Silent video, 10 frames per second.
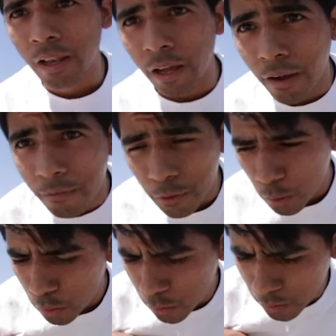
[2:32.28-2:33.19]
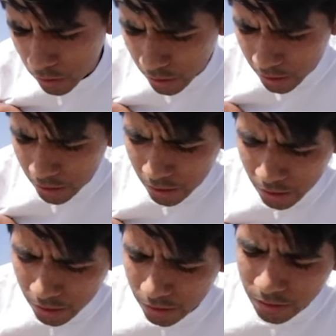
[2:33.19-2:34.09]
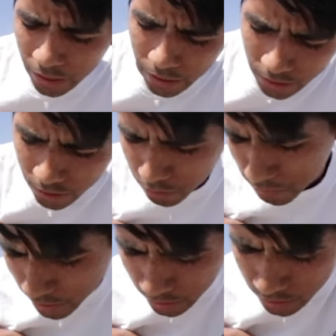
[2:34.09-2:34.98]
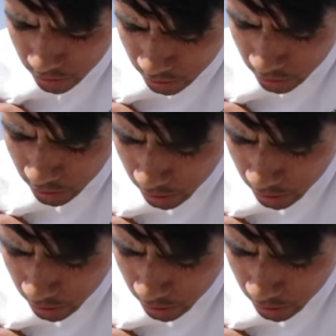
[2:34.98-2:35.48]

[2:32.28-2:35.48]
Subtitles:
like a few seconds or minutes.